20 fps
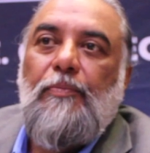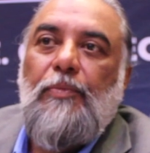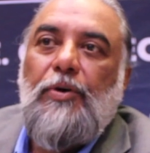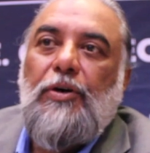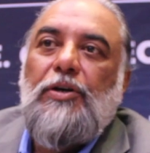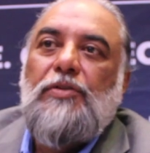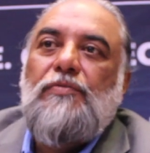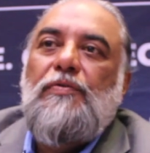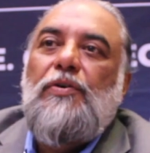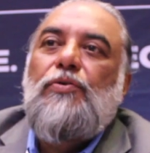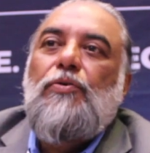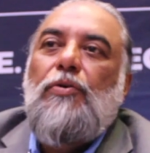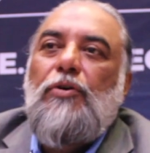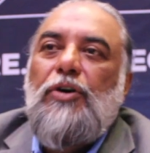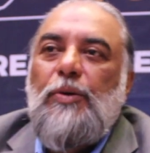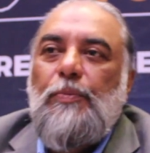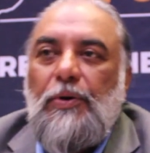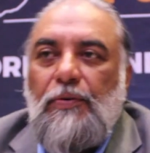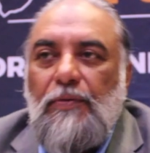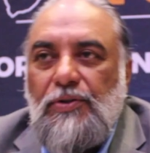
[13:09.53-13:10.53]
because we
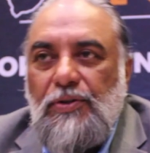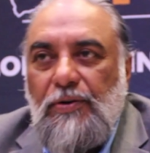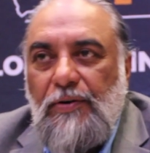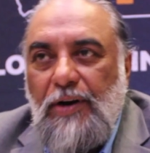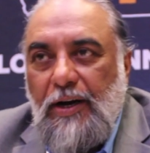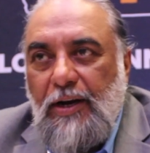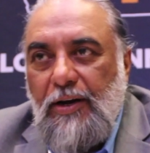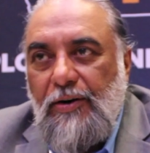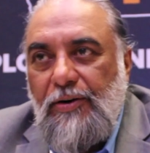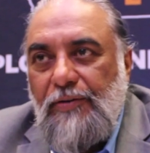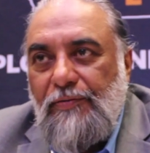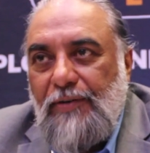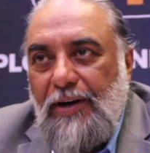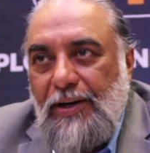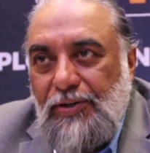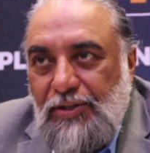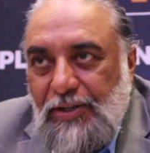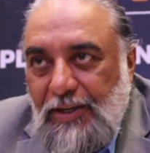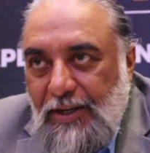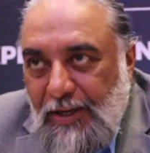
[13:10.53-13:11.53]
told him it was a rugged
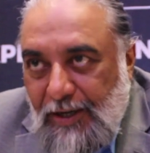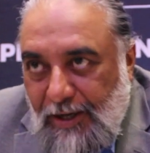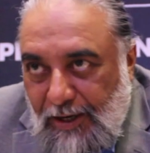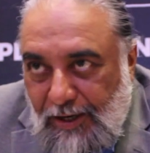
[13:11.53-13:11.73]
device.